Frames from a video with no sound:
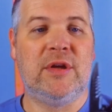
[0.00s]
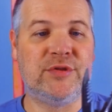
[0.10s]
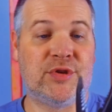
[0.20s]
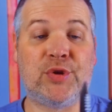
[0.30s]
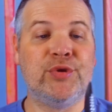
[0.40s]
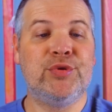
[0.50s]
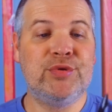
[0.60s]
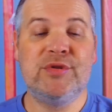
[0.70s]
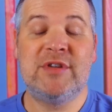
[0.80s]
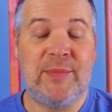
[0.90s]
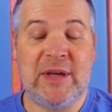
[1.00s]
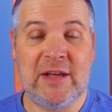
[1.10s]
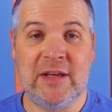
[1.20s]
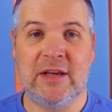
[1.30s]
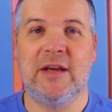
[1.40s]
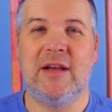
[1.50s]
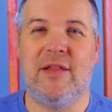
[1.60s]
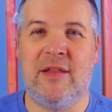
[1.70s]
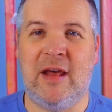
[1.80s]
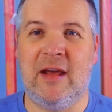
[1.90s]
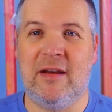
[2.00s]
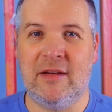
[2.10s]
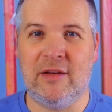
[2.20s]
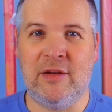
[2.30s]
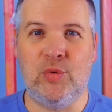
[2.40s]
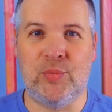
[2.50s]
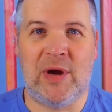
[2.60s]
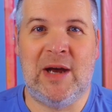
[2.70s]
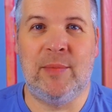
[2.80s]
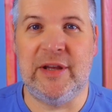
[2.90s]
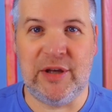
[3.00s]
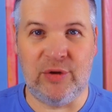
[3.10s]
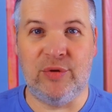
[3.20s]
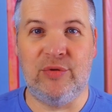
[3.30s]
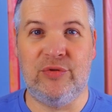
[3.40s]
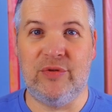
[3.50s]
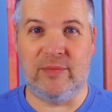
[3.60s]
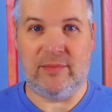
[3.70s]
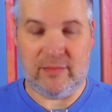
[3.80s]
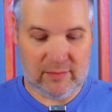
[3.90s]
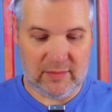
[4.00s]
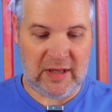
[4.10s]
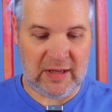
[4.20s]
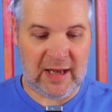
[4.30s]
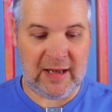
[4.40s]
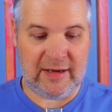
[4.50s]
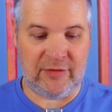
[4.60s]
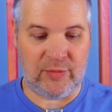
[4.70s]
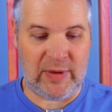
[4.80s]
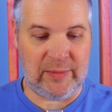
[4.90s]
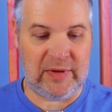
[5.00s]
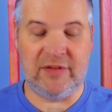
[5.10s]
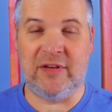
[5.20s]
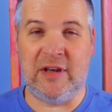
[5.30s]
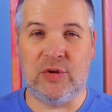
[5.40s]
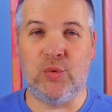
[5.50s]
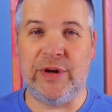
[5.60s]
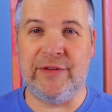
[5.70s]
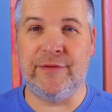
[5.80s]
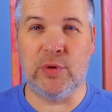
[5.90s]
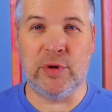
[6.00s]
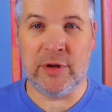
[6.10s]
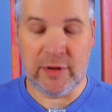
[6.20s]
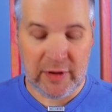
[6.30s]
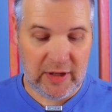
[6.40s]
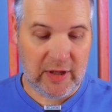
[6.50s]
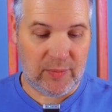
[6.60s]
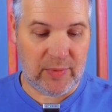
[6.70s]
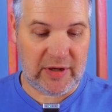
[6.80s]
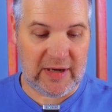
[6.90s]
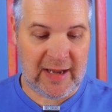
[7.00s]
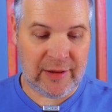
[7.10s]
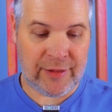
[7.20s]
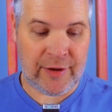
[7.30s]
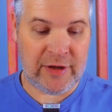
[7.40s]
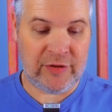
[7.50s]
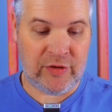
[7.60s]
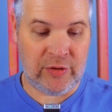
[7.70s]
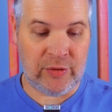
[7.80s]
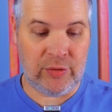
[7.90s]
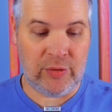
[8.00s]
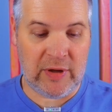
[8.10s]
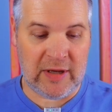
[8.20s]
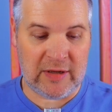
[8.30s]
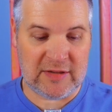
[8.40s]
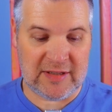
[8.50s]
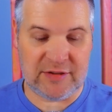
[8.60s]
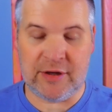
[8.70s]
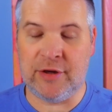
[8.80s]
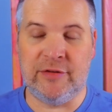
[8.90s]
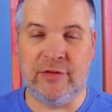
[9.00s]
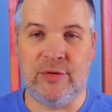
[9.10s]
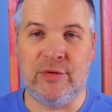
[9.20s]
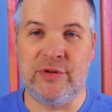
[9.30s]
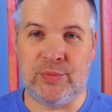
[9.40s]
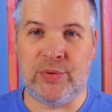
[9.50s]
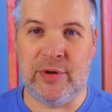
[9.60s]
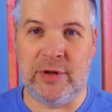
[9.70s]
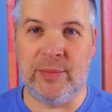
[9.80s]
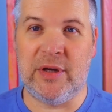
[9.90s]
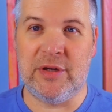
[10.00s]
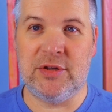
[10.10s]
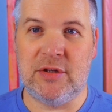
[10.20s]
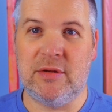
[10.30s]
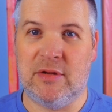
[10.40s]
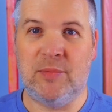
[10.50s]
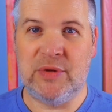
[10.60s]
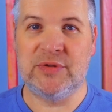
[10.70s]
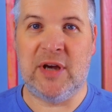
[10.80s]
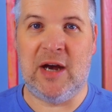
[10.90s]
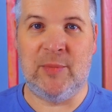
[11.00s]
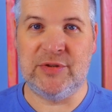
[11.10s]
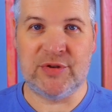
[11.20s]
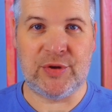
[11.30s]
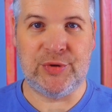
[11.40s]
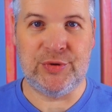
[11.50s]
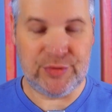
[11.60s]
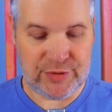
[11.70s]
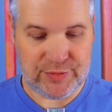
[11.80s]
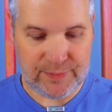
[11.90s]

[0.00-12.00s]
screws, that you would probably use a lot is maybe a 1024, but an 832 and a 632 is pretty much the most common screws.